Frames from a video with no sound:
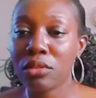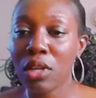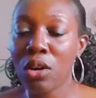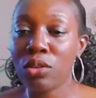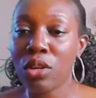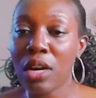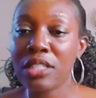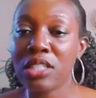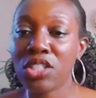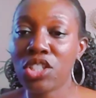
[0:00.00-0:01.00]
Oh no, I
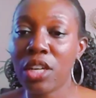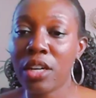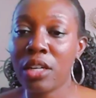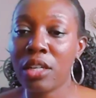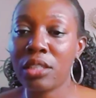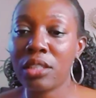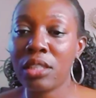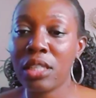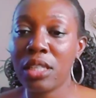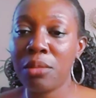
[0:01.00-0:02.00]
just shared
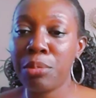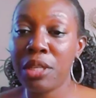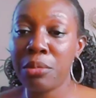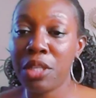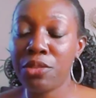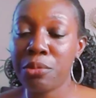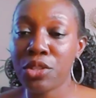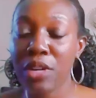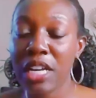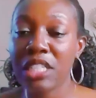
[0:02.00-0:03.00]
the B&B from
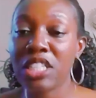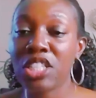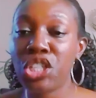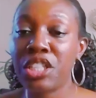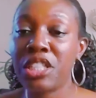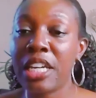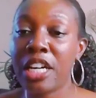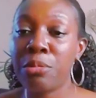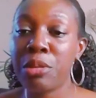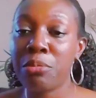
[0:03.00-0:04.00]
scratch. I just shared the
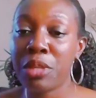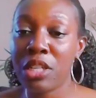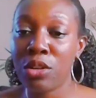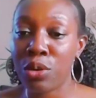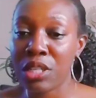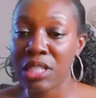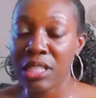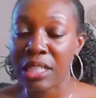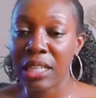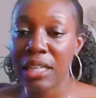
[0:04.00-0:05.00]
Airbnb course
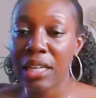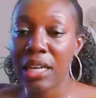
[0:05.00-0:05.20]
link.